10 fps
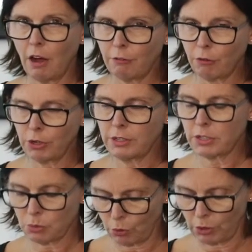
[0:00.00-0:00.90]

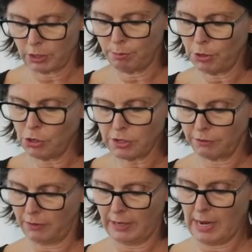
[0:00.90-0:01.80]
Avoidance works
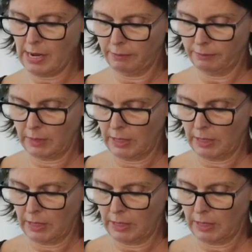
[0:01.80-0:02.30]
beautifully